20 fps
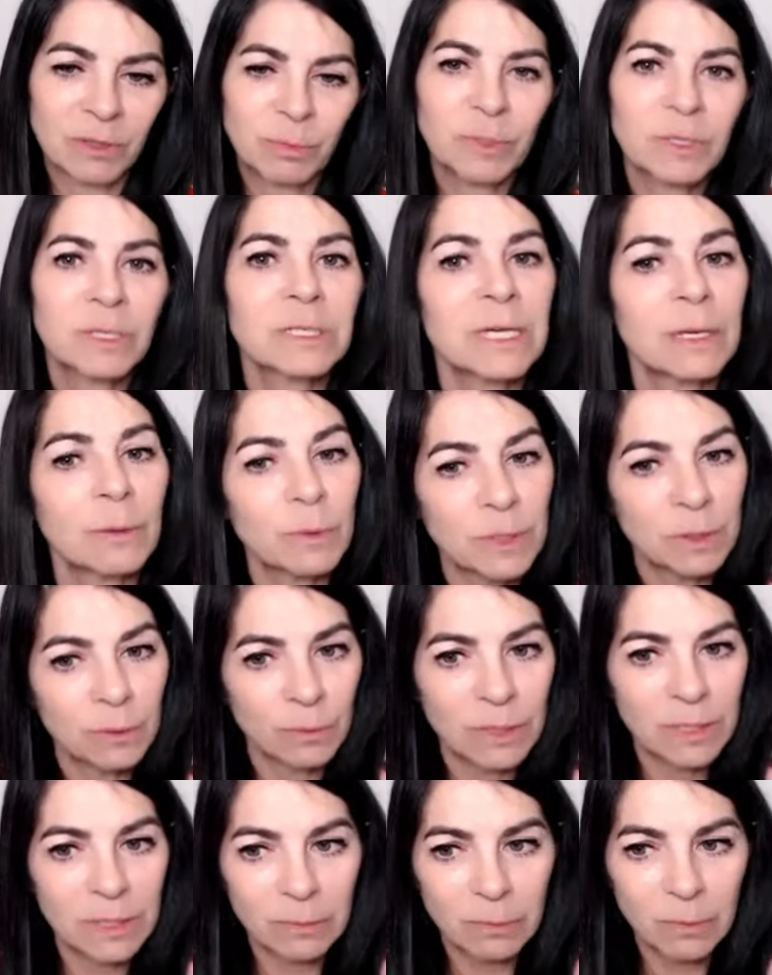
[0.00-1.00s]
because I was
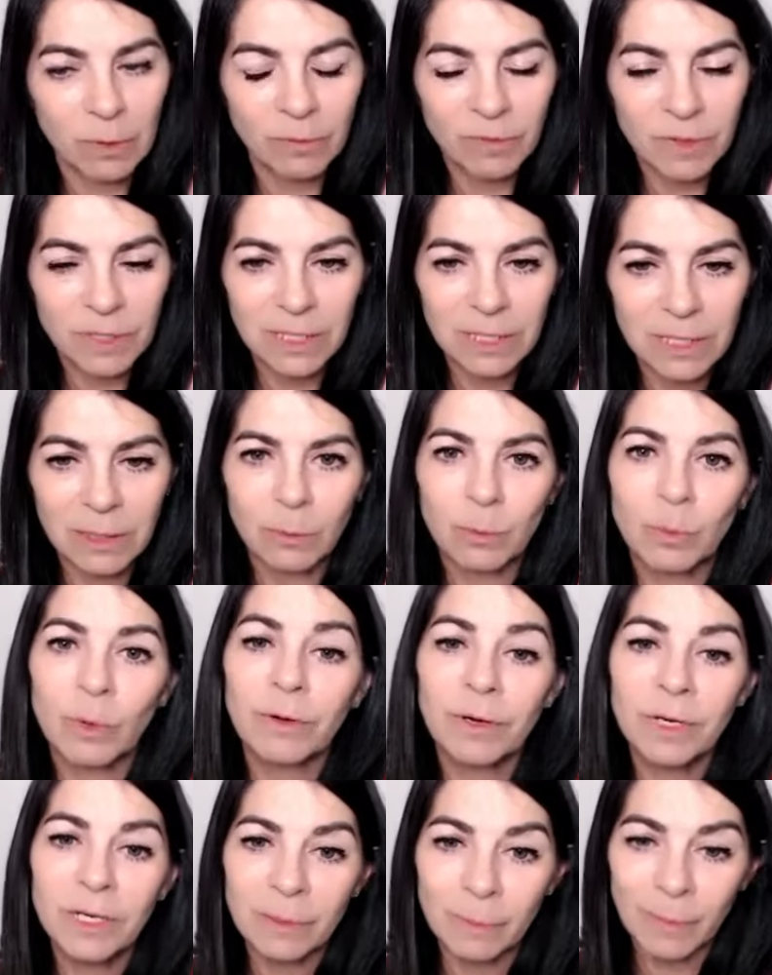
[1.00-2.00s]
always obviously
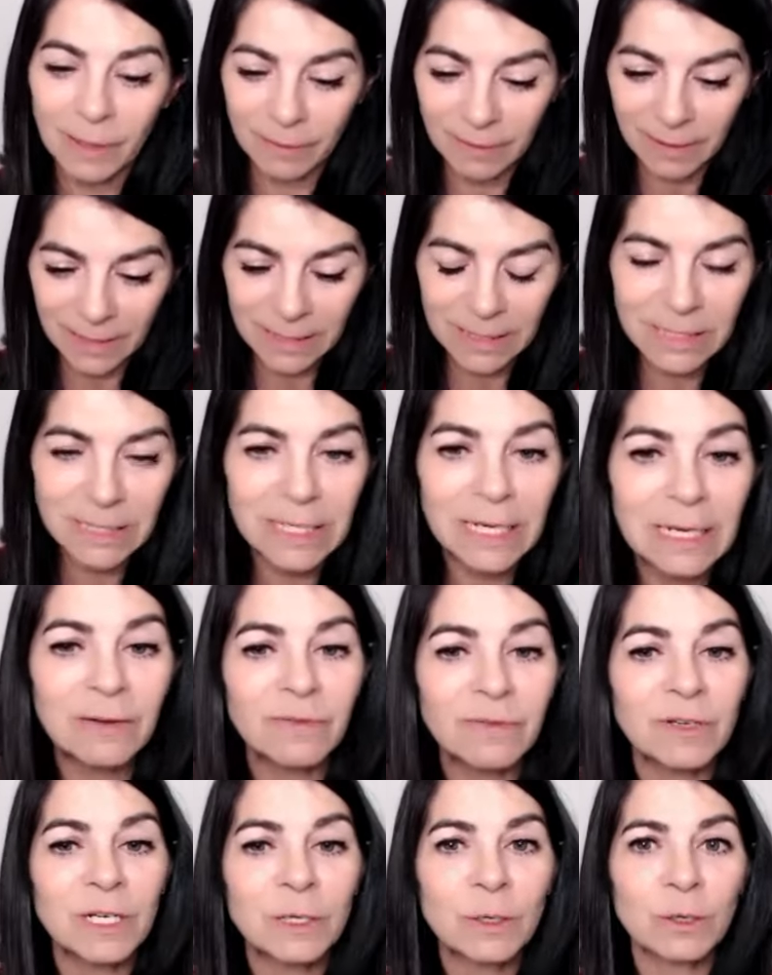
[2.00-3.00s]
worried about their
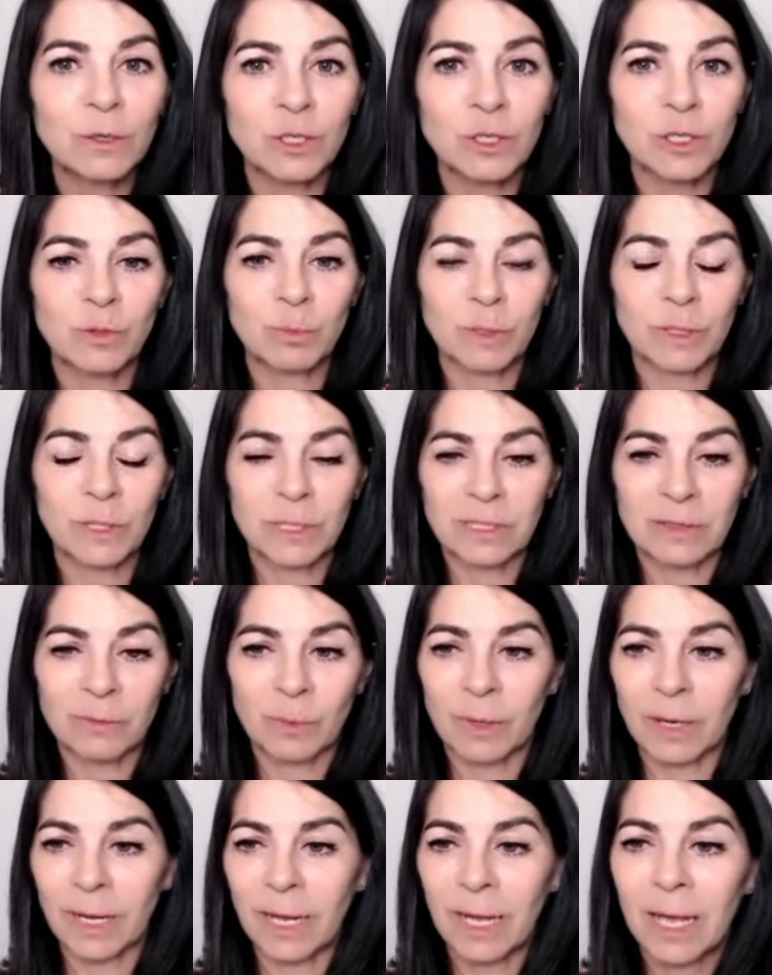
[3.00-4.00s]
safety, not just because of
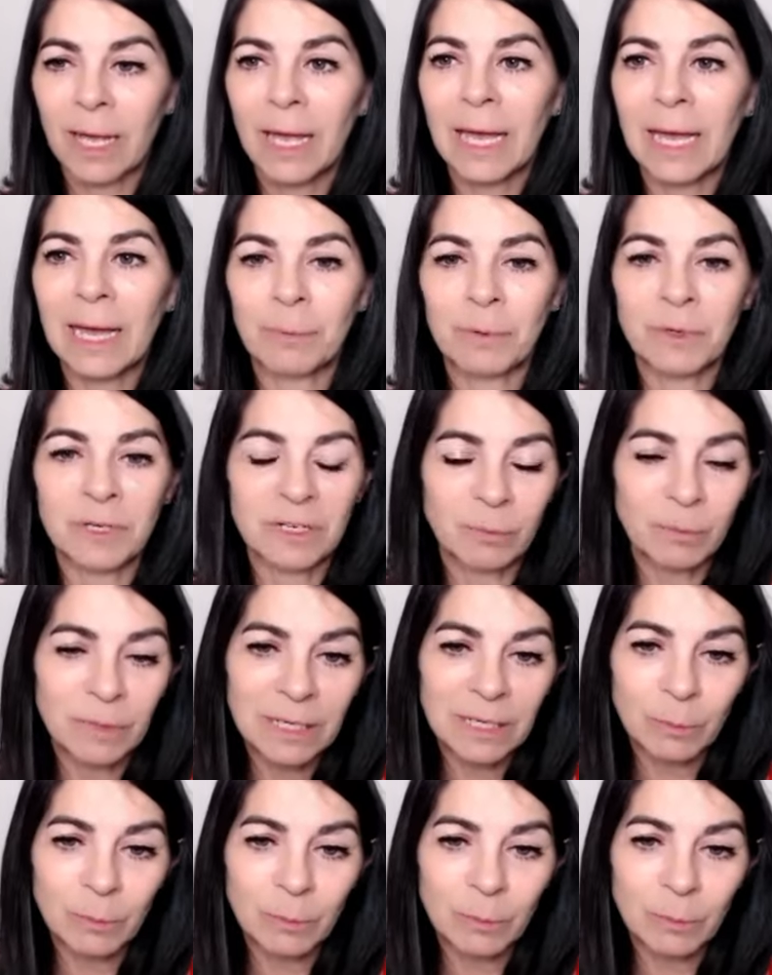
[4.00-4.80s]
what happened to me.